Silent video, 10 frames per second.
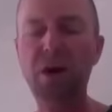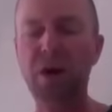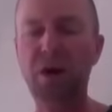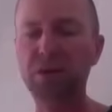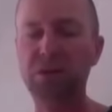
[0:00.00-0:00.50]

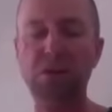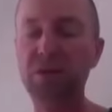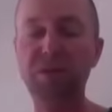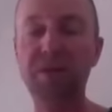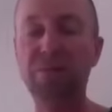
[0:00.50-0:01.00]
to do the
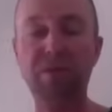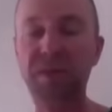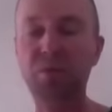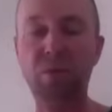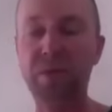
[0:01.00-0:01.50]
same
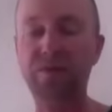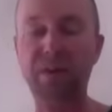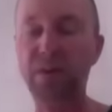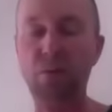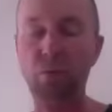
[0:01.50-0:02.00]
thing with an
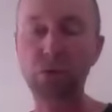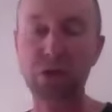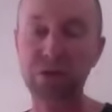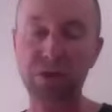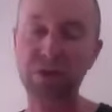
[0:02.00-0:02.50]
event in
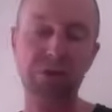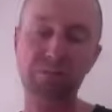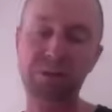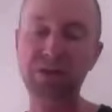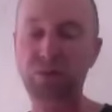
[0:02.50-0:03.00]
Washington
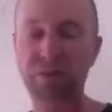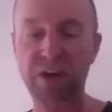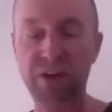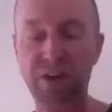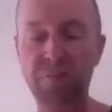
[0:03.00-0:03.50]
and
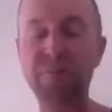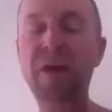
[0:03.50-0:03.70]
Pennsylvania,